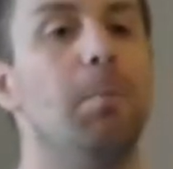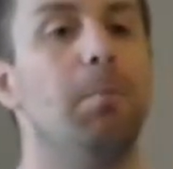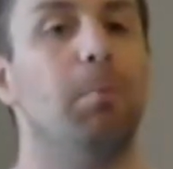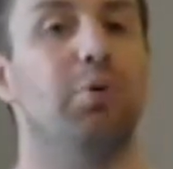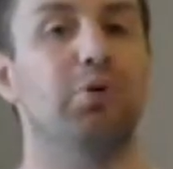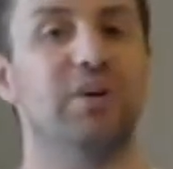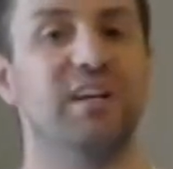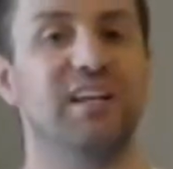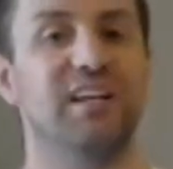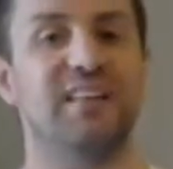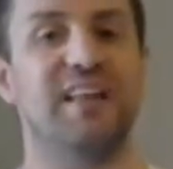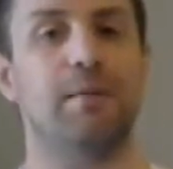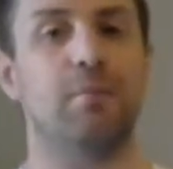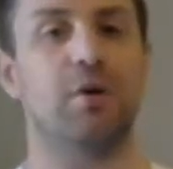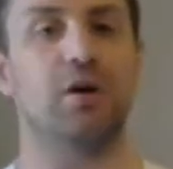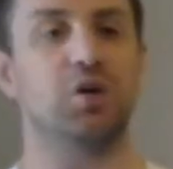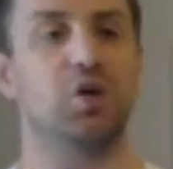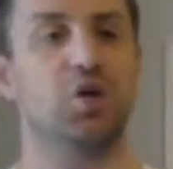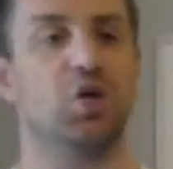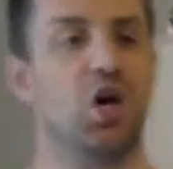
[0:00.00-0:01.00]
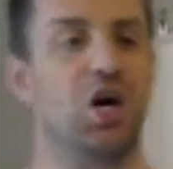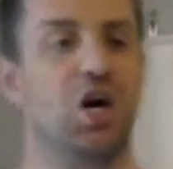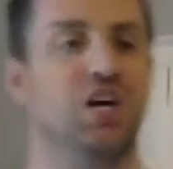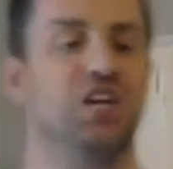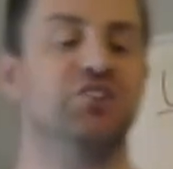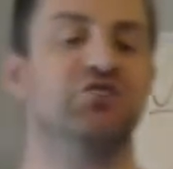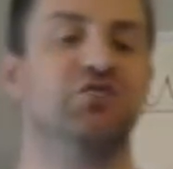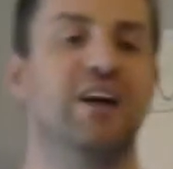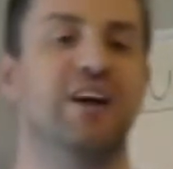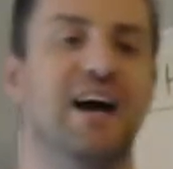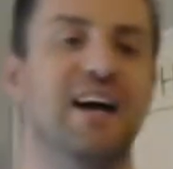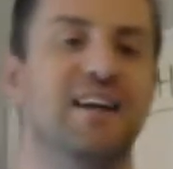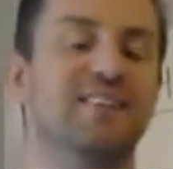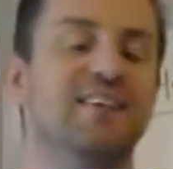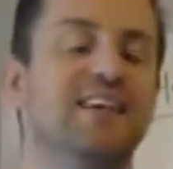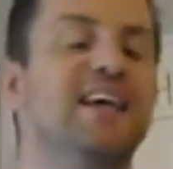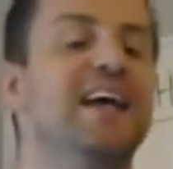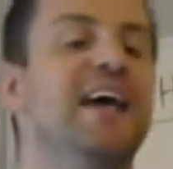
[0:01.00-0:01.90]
putting them under contract,